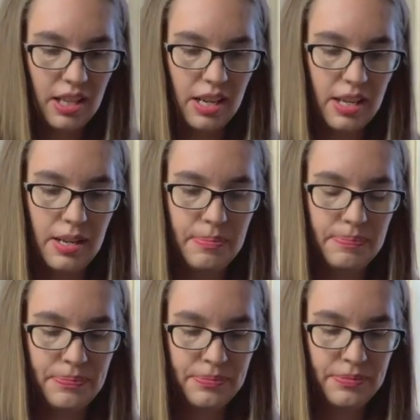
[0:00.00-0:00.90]
I'm
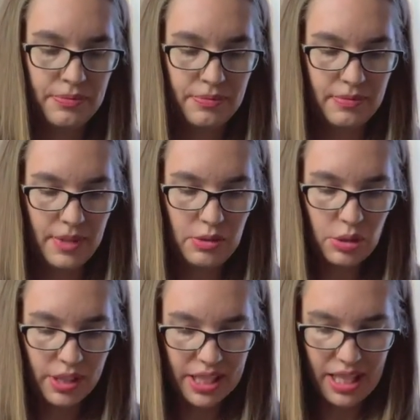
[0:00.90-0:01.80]
just
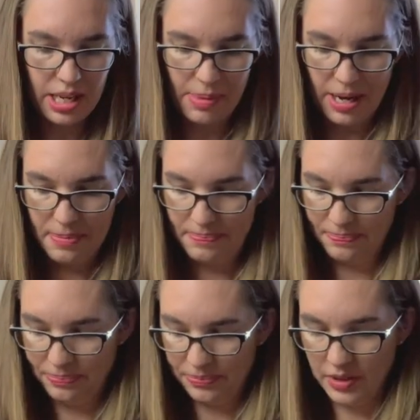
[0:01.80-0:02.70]
really excited about it.
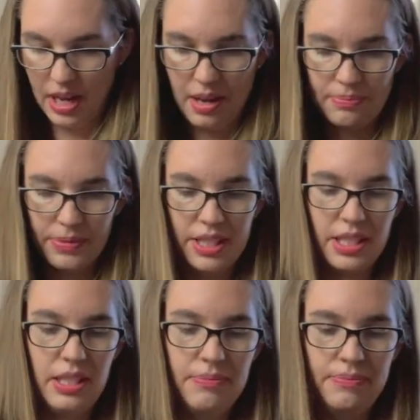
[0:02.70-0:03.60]
Okay, let's see.